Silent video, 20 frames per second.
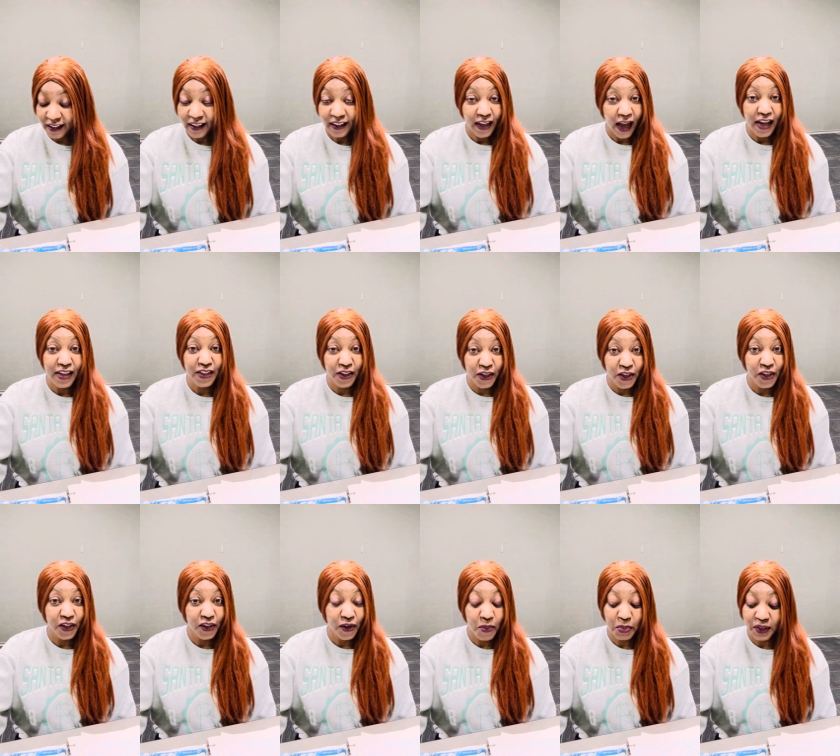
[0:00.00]
I know
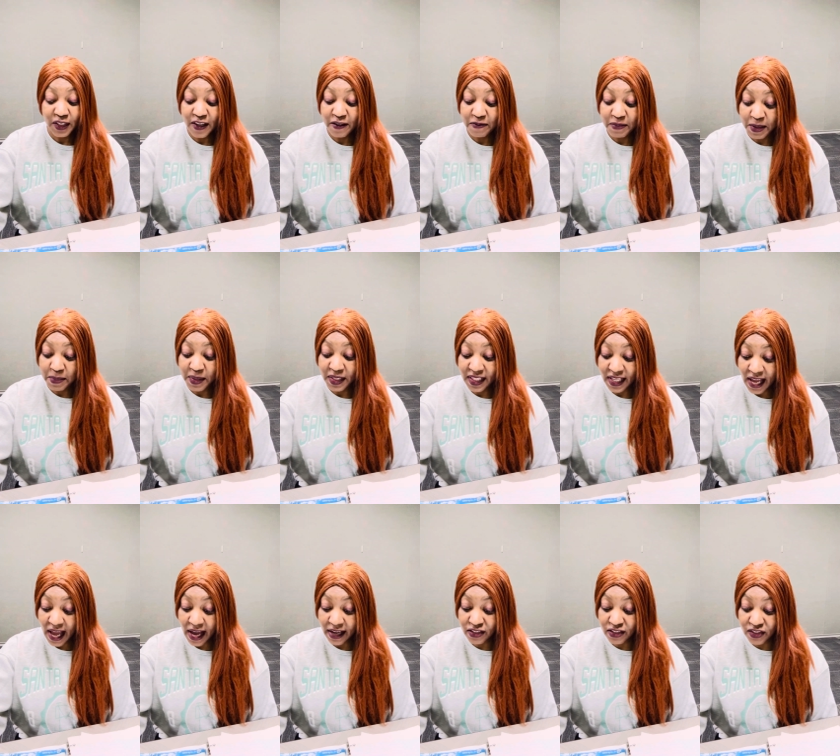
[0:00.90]
you don't believe me, but they
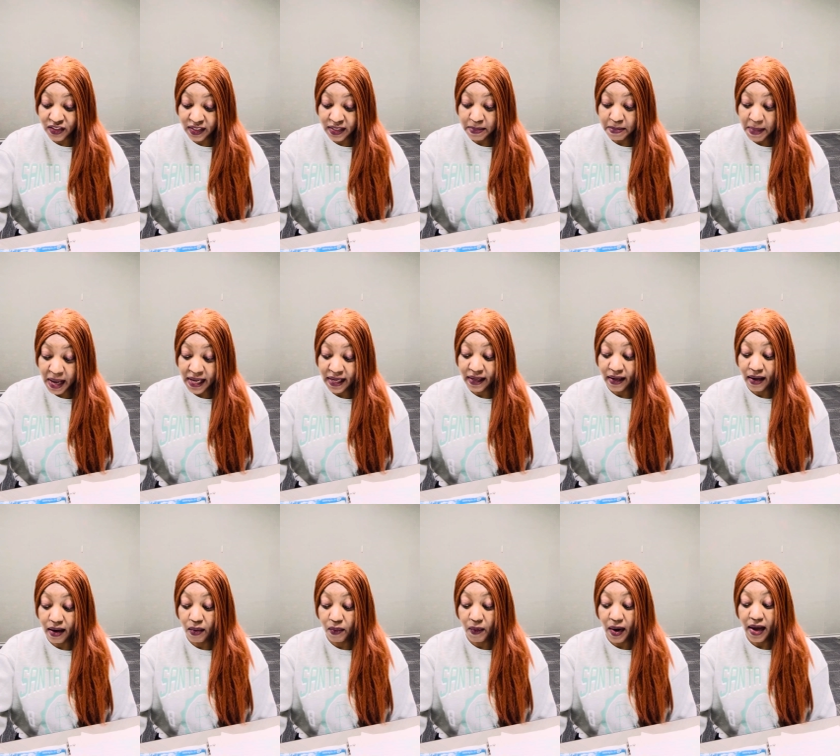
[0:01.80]
actually make
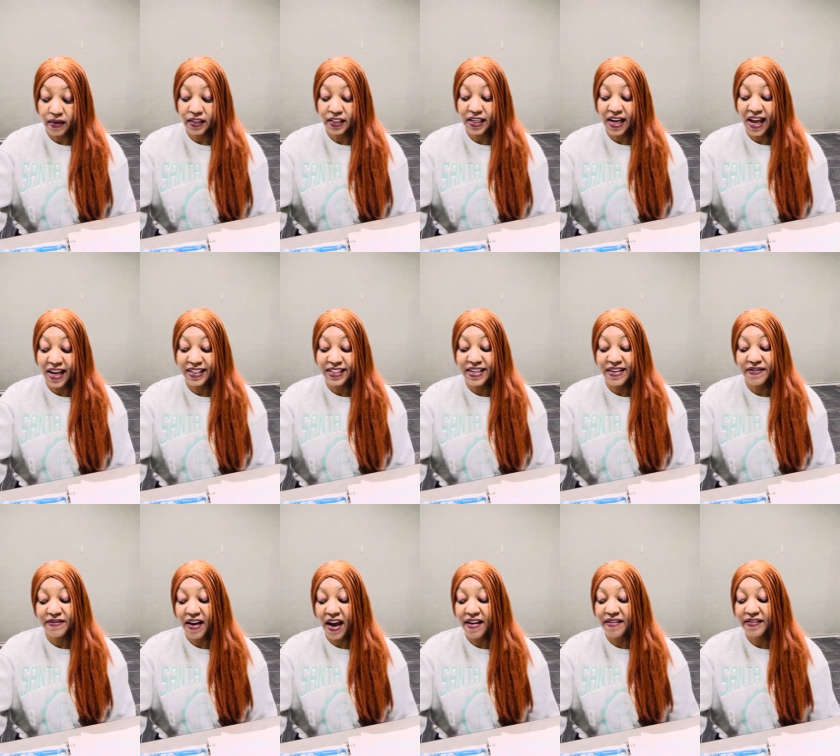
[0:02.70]
around
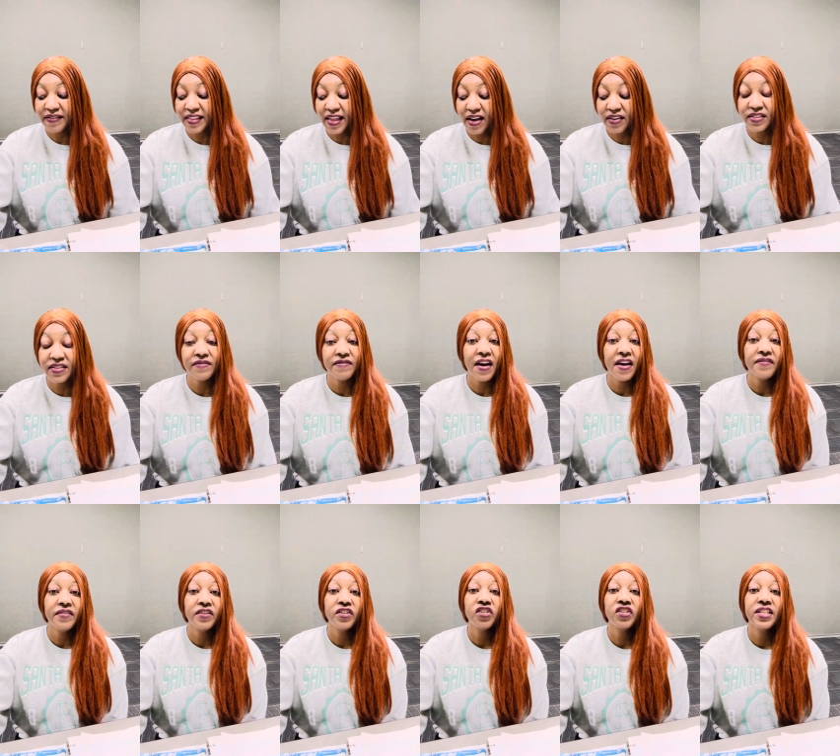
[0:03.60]

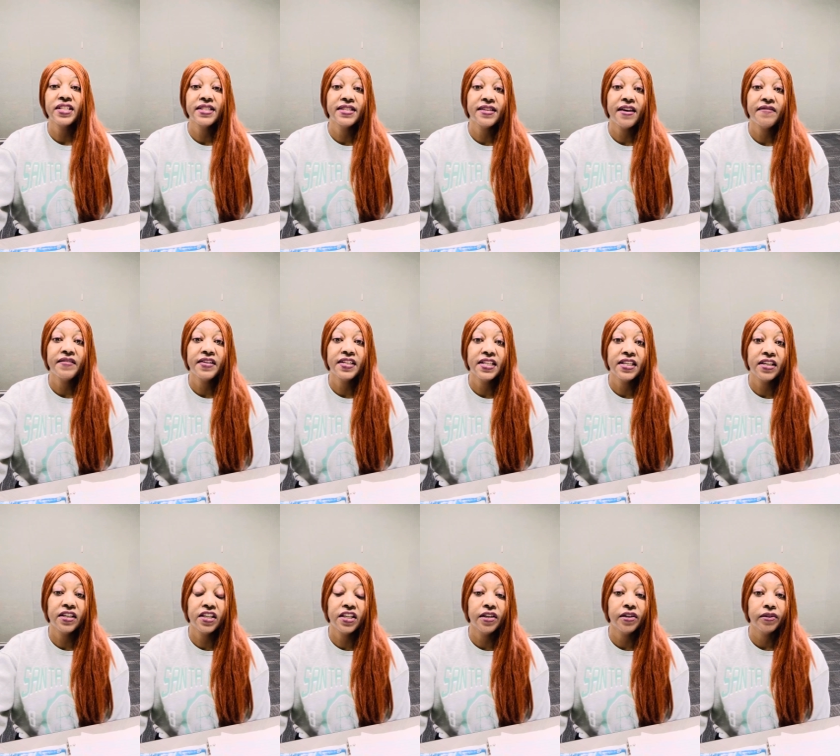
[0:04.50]
$95,570 a
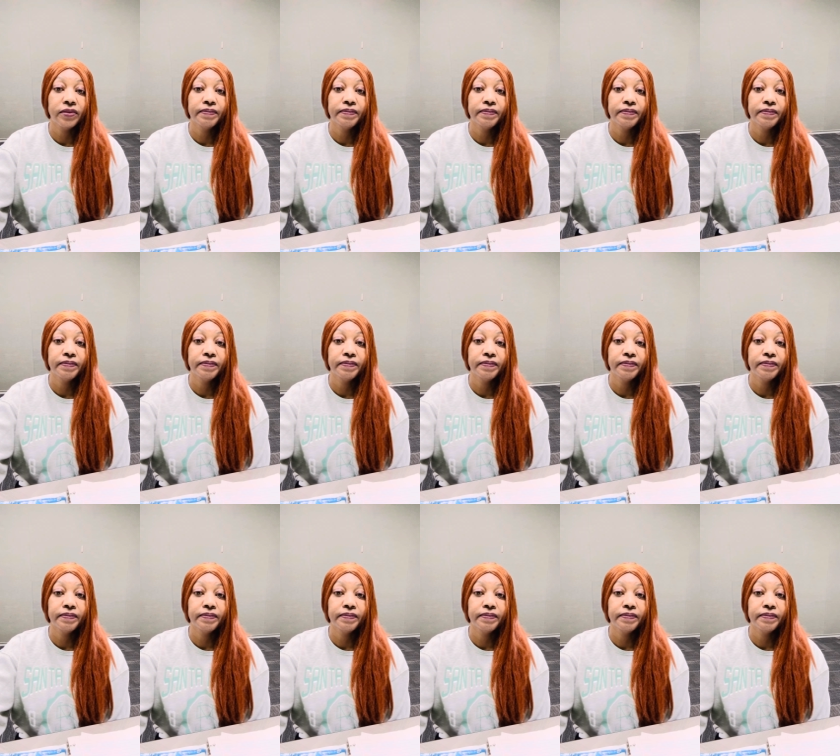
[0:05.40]
year.